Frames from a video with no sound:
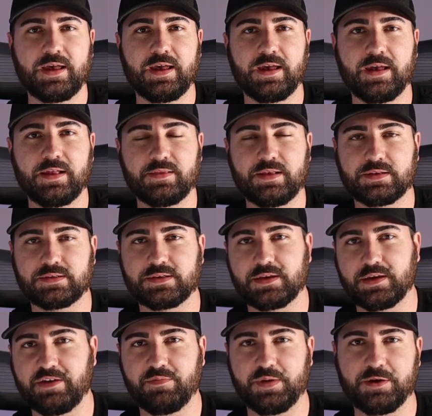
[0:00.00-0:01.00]
and that's
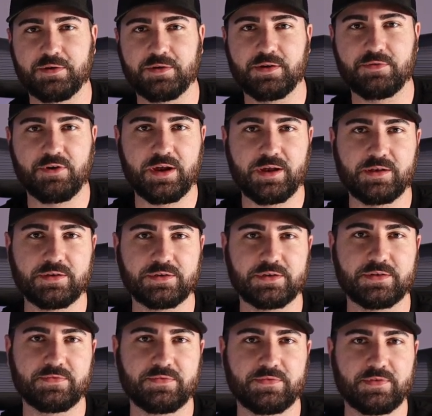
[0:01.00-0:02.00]
to give me a good range
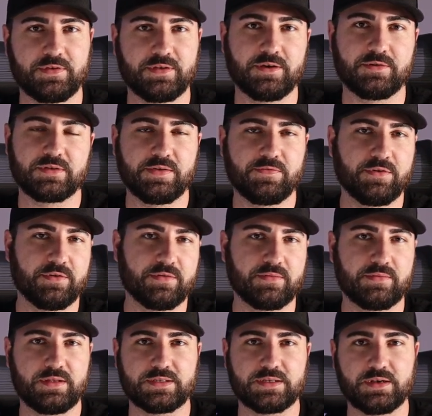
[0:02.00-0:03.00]
of you know different
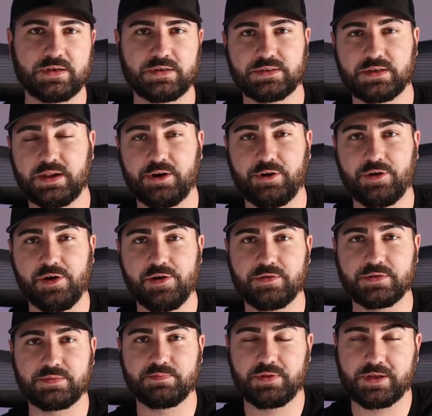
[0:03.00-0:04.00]
listening
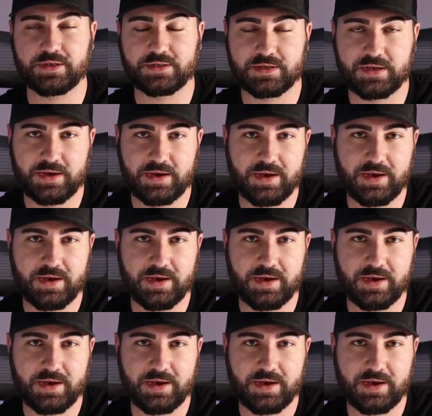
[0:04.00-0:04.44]
scenarios plus